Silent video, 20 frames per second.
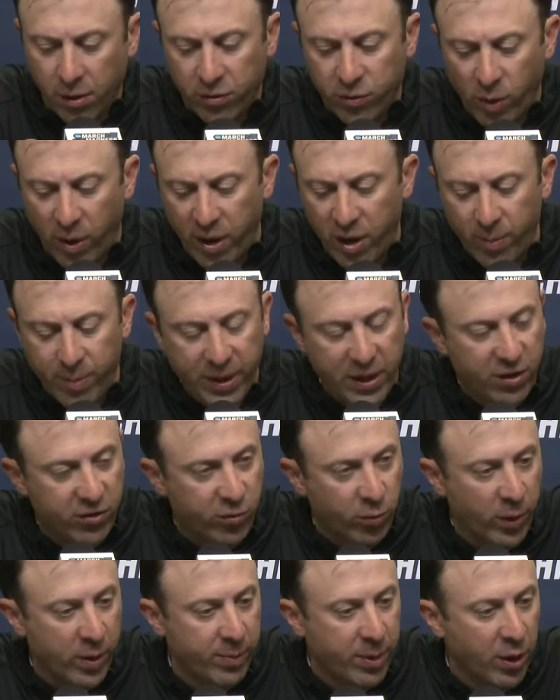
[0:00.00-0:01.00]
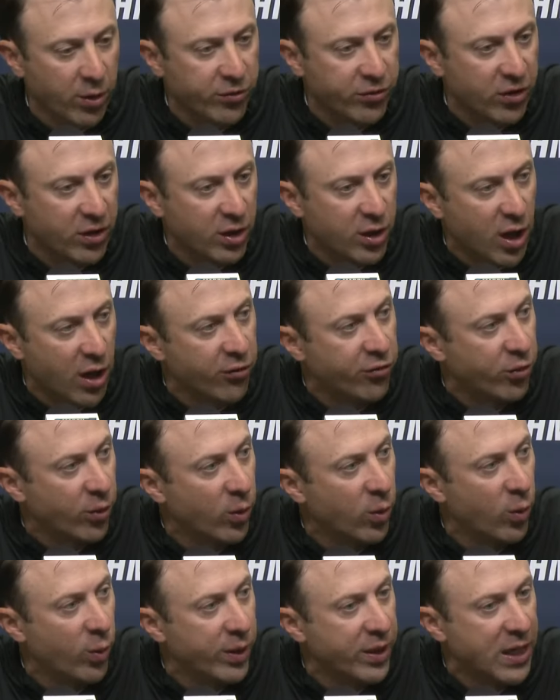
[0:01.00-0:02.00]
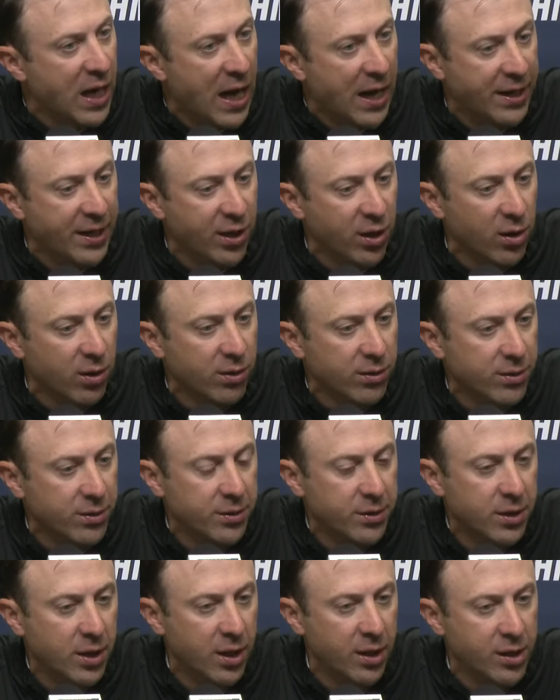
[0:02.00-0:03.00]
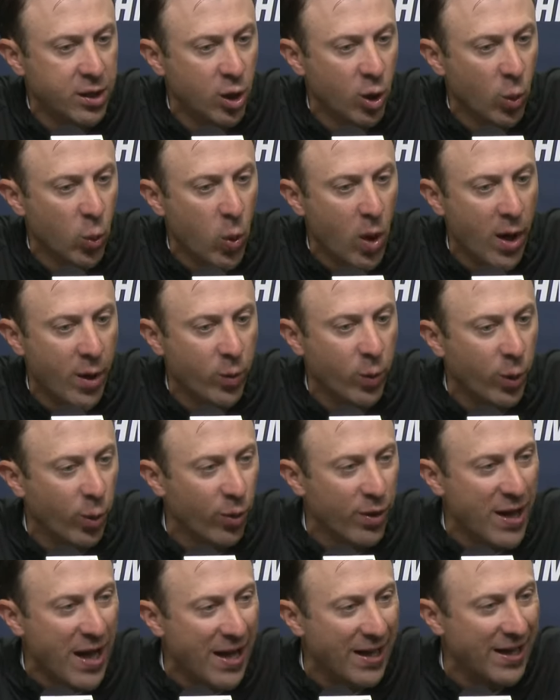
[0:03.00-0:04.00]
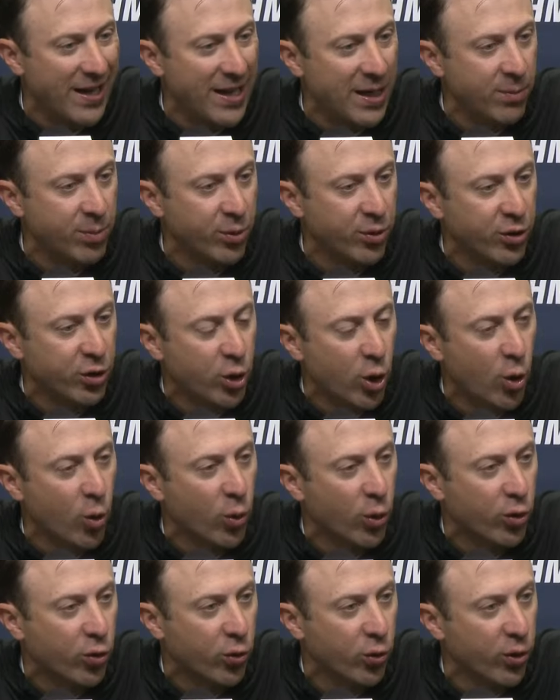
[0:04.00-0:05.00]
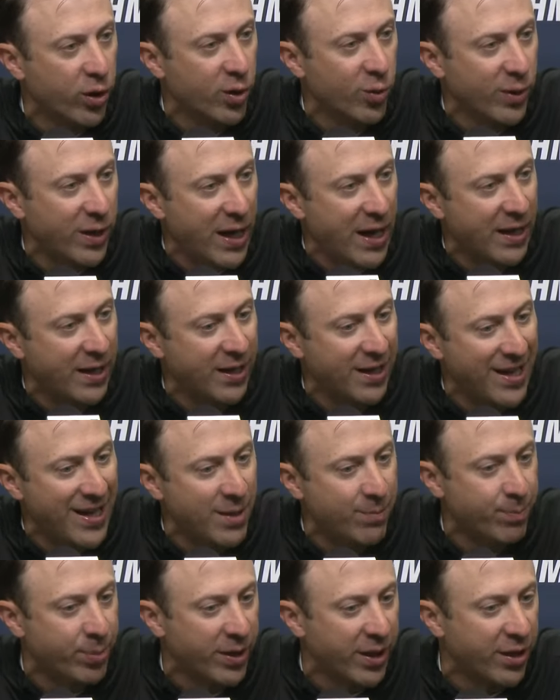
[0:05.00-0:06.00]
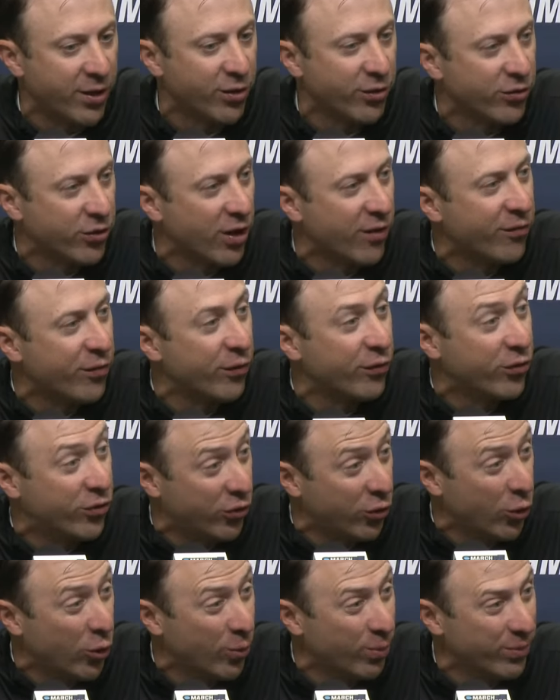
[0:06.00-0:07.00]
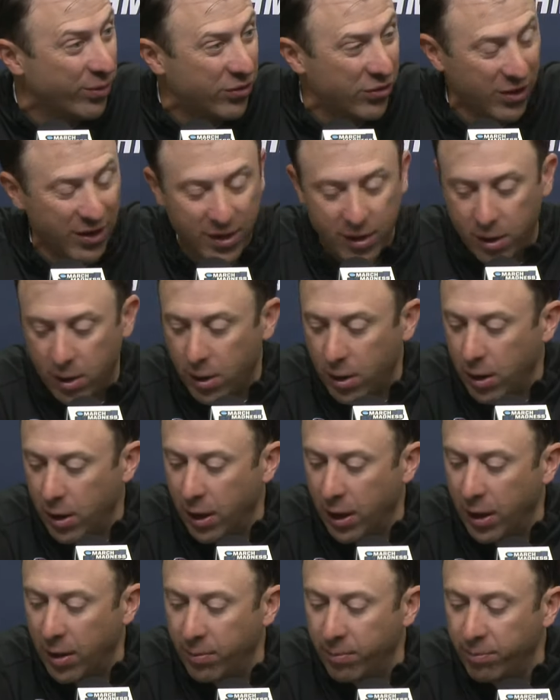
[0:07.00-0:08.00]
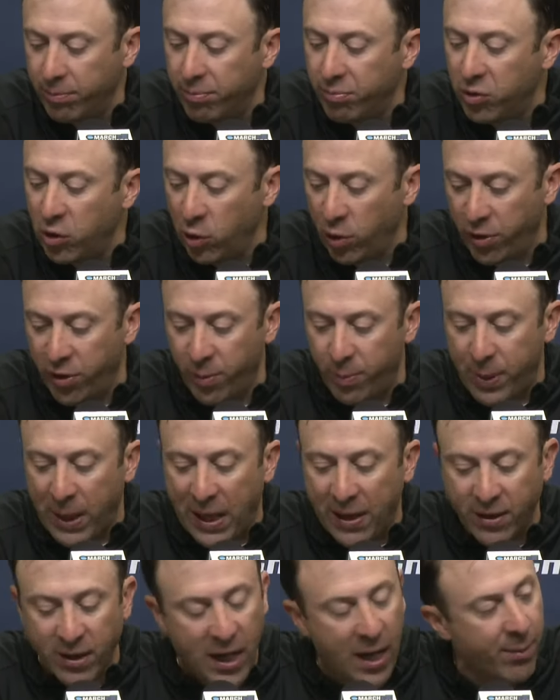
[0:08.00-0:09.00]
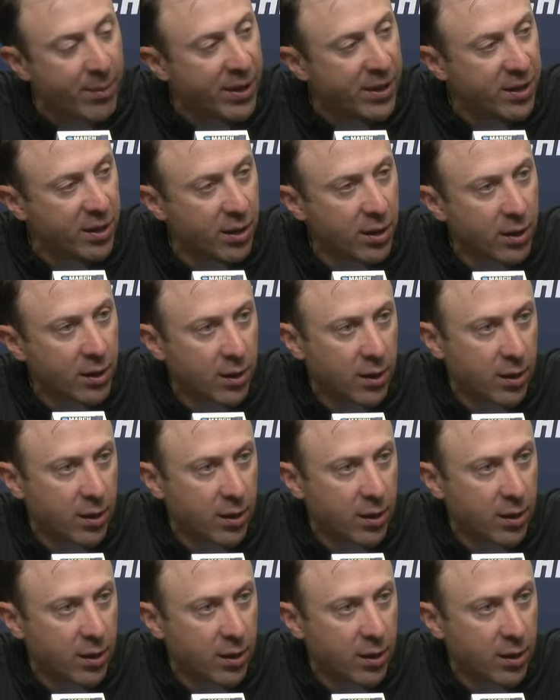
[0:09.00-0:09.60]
It's one of the biggest rebuilds in the country when we got here. Year one, we were not able to go recruiting. We added 8 players off of Zooms due to the pandemic.